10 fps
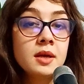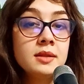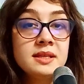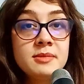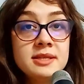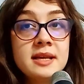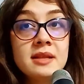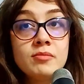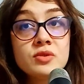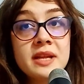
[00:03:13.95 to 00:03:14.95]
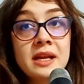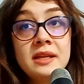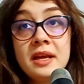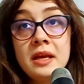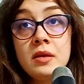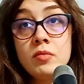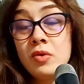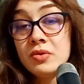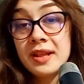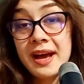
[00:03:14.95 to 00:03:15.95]
This means that most likely they
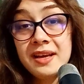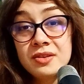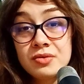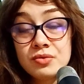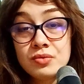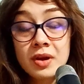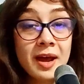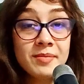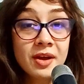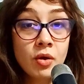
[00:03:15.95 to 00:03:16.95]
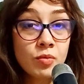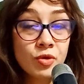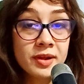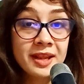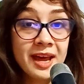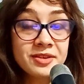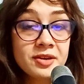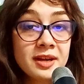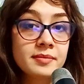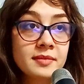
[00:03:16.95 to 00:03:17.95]
won't like to climb the corporate
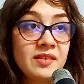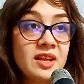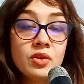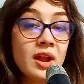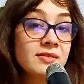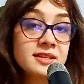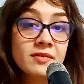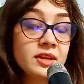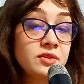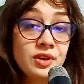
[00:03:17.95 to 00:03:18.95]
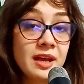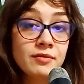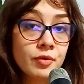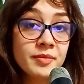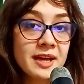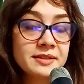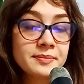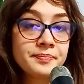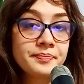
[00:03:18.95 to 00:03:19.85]
ladder if they don't have something to gain from that.